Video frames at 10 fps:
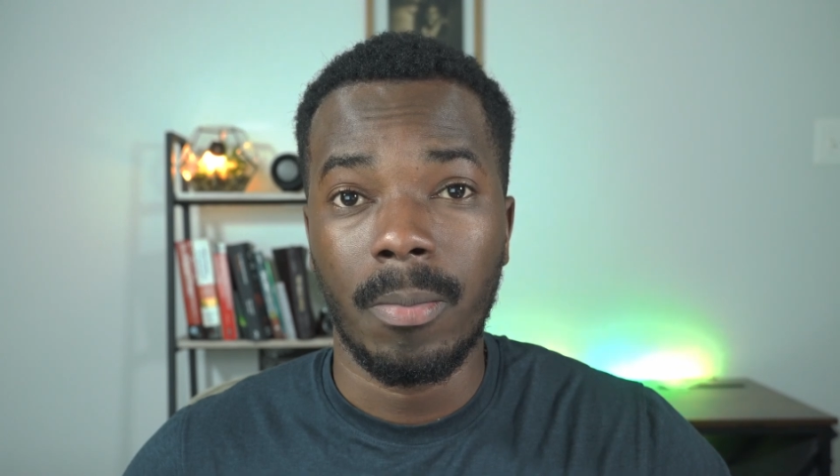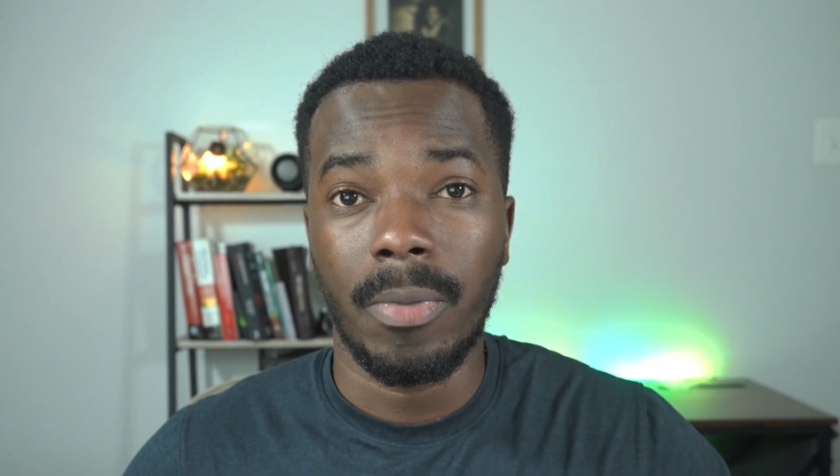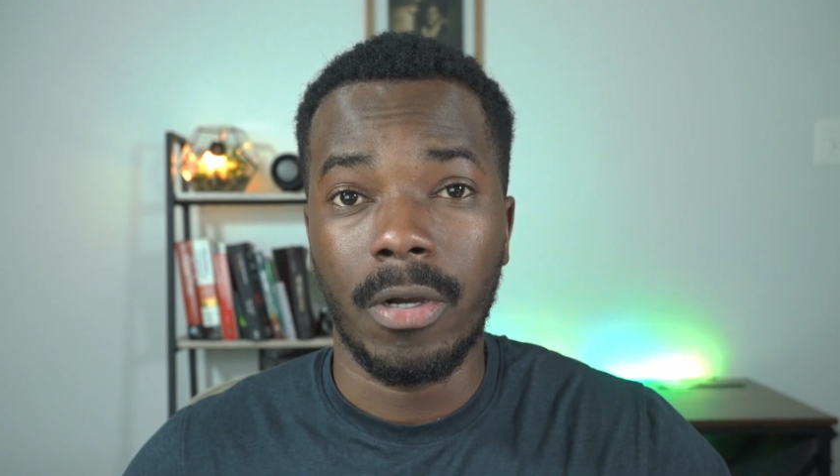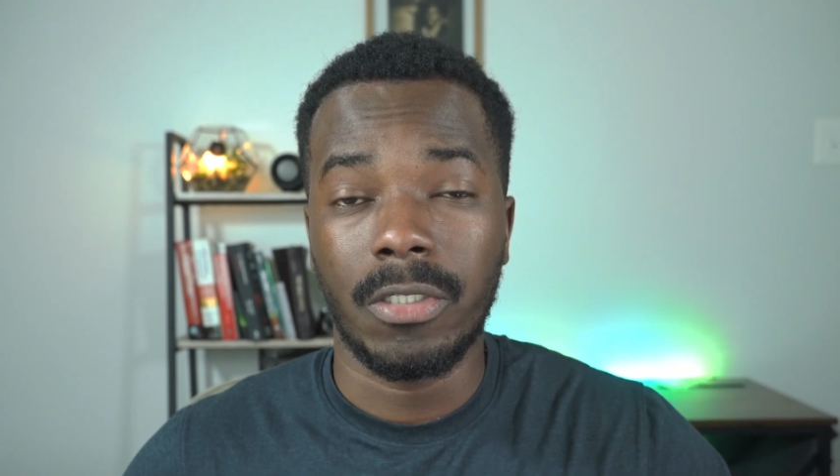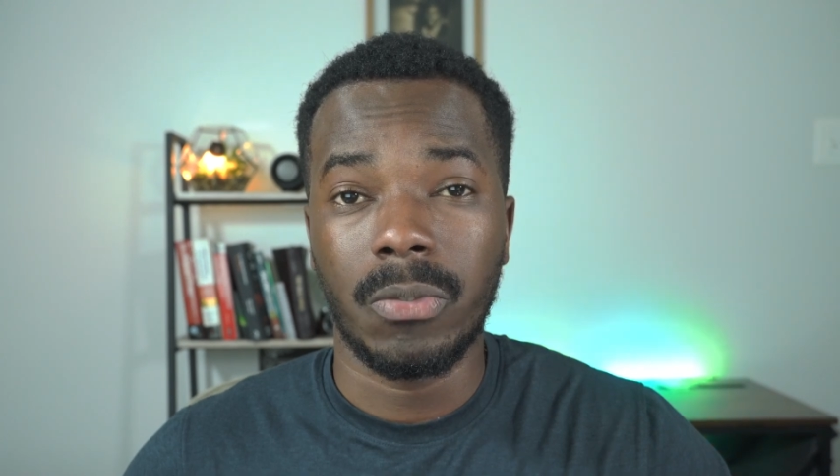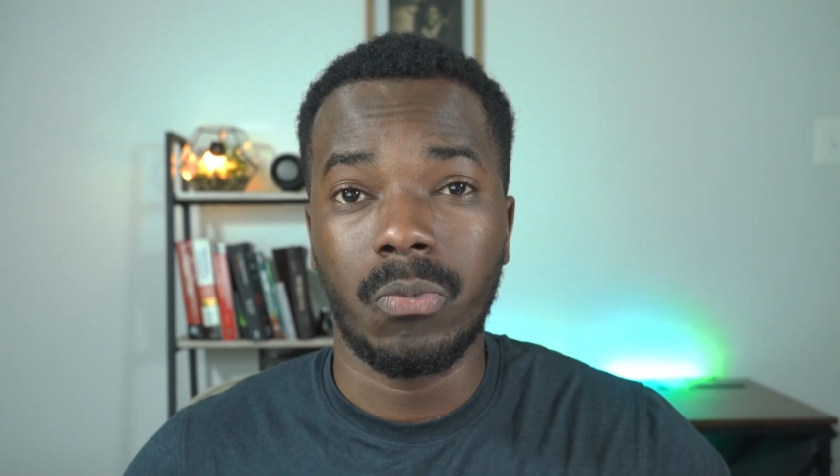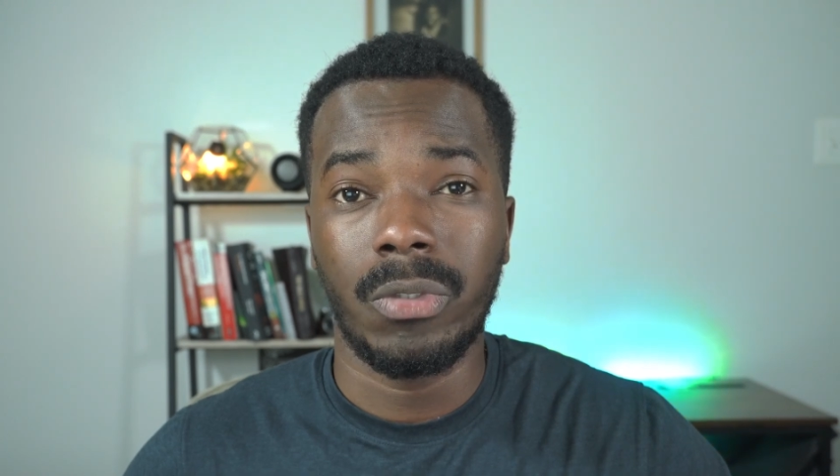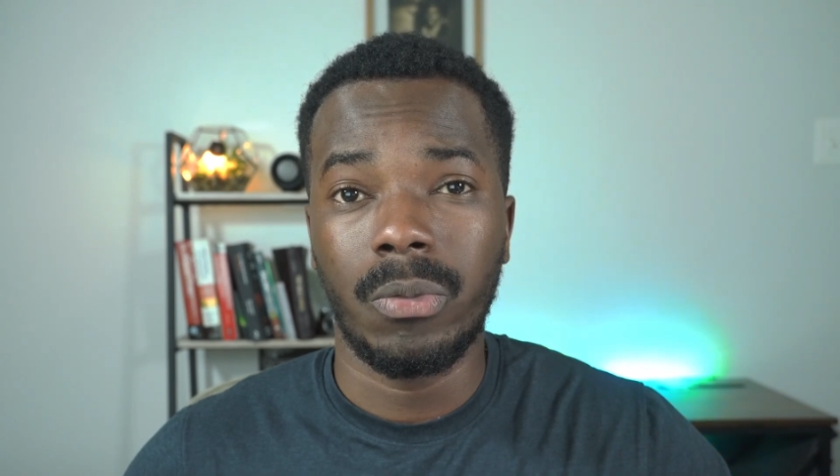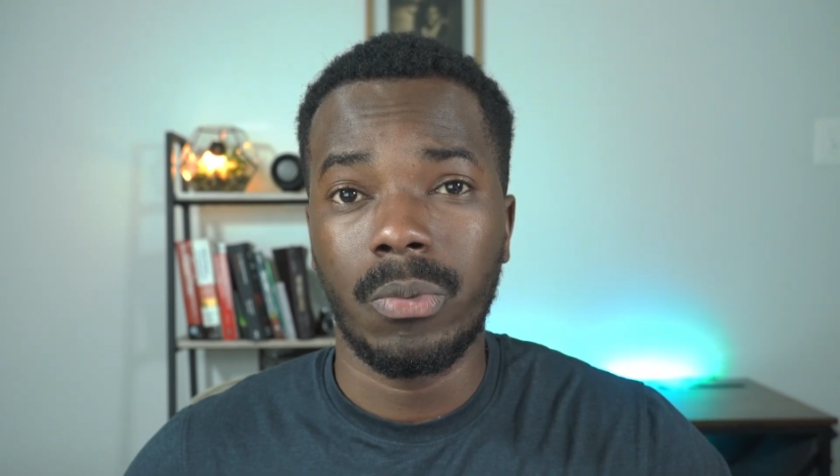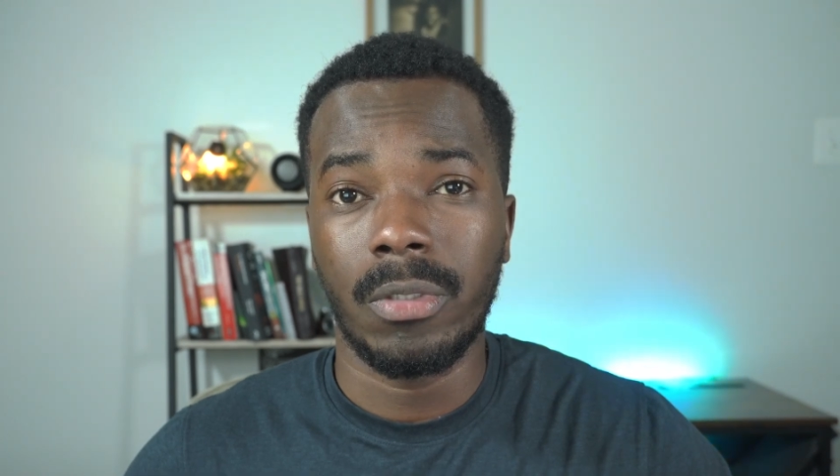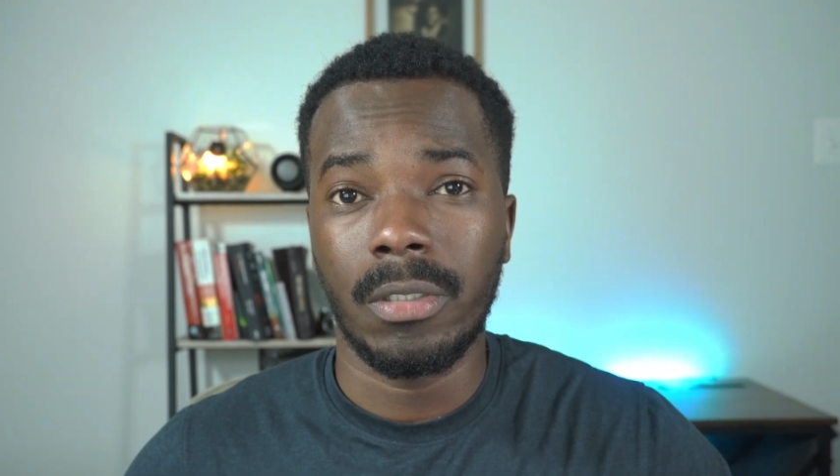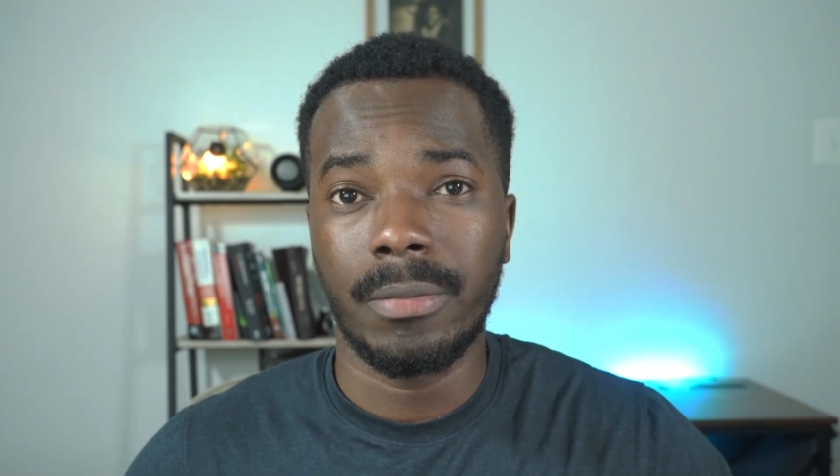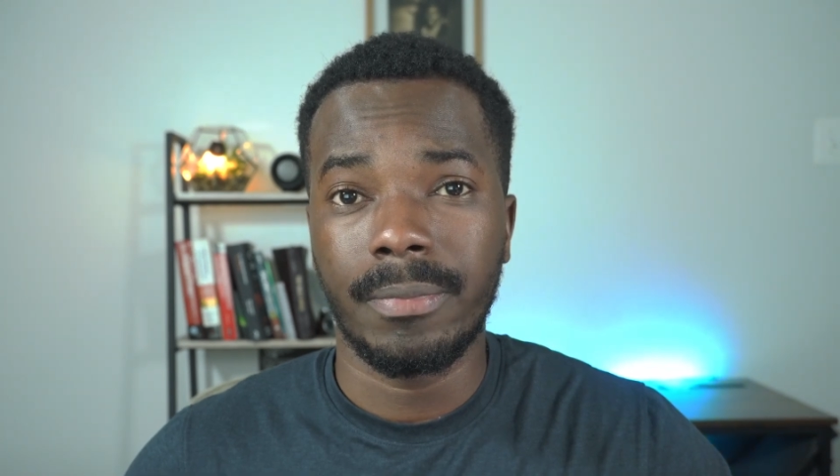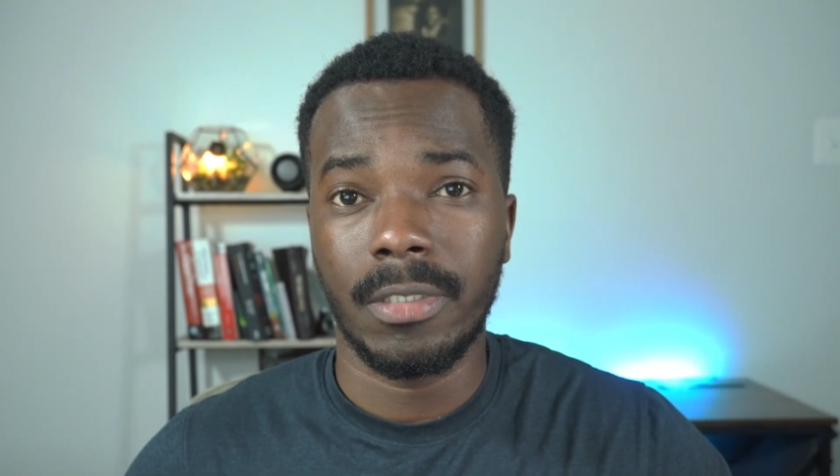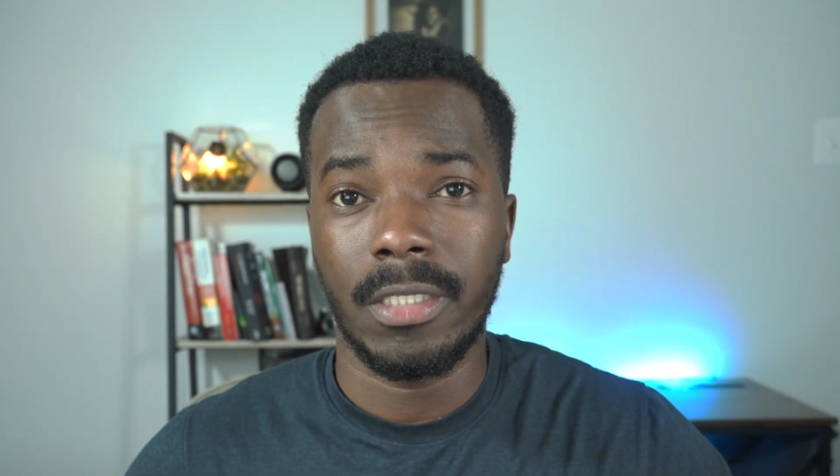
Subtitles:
but we will